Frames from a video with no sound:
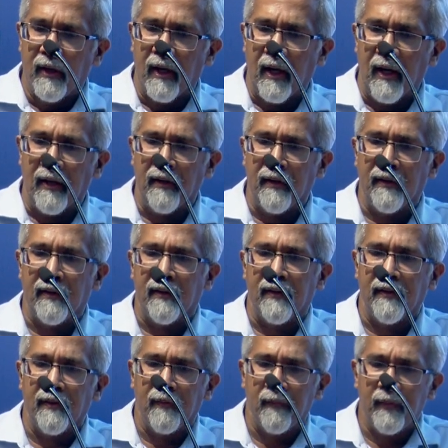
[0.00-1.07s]
And
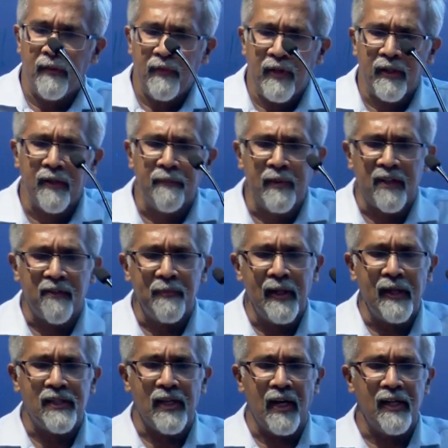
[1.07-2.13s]
when we did mixed
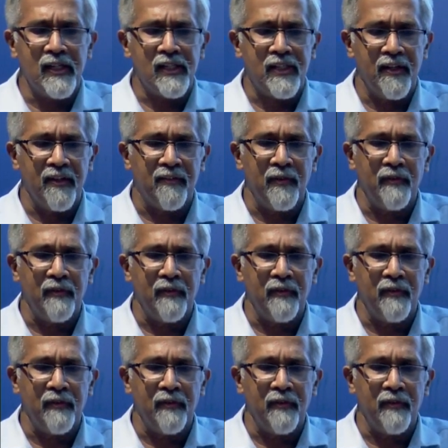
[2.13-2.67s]
meal challenge tests,